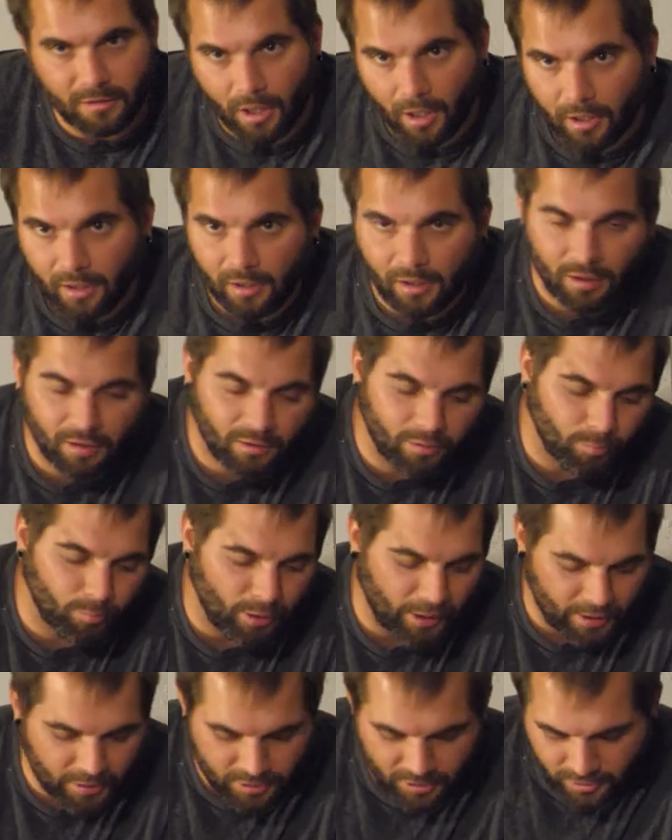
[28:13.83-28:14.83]
ducking under
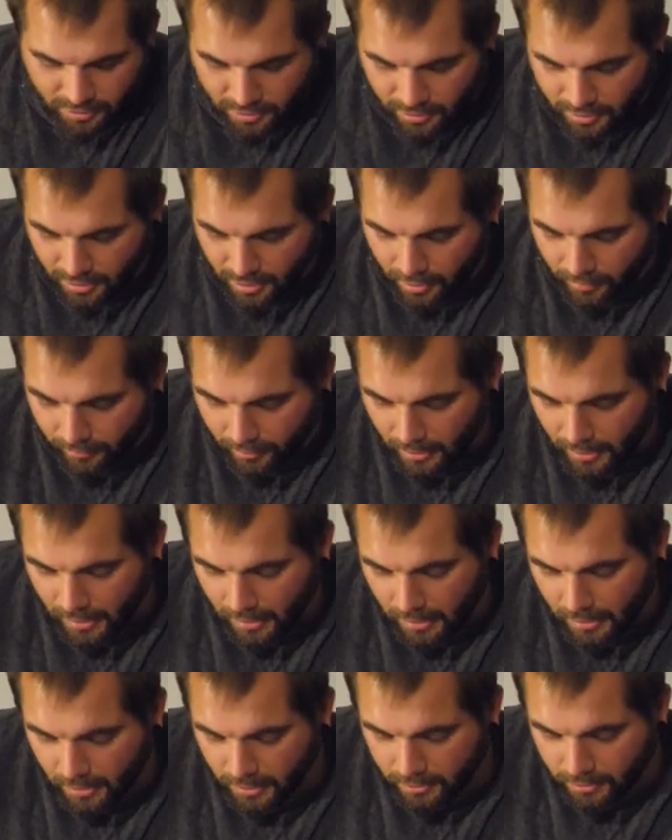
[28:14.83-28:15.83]
branches and stuff.
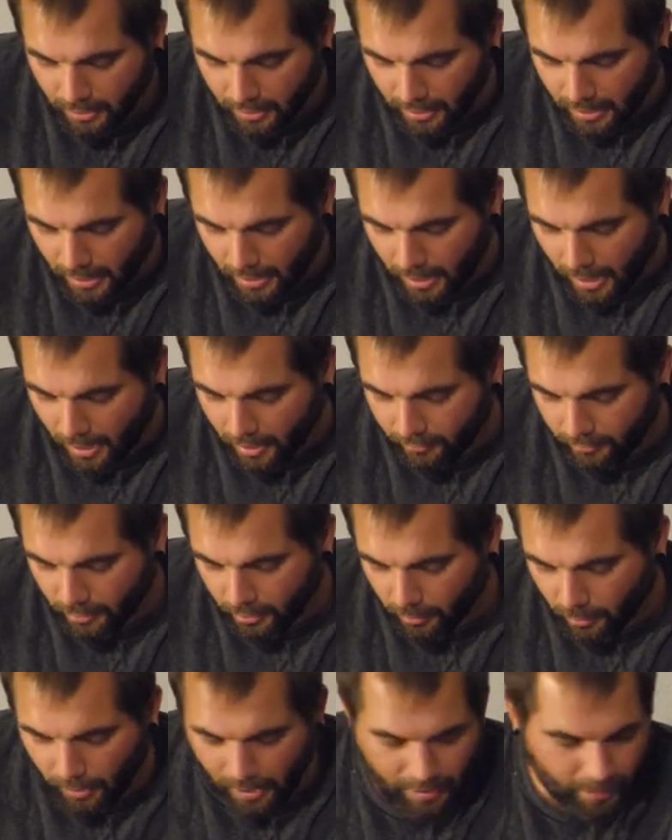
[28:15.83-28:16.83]
So they get kind of in
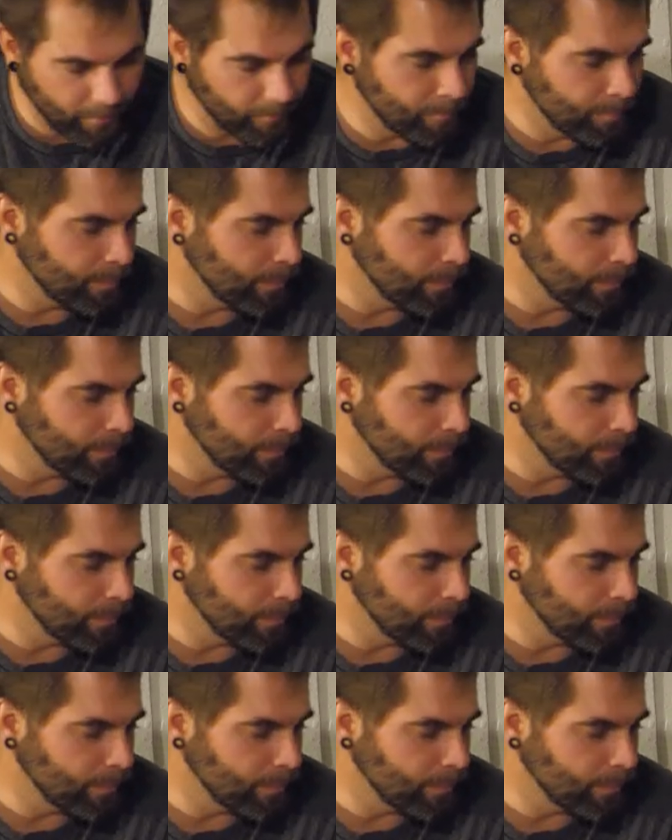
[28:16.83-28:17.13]
the way.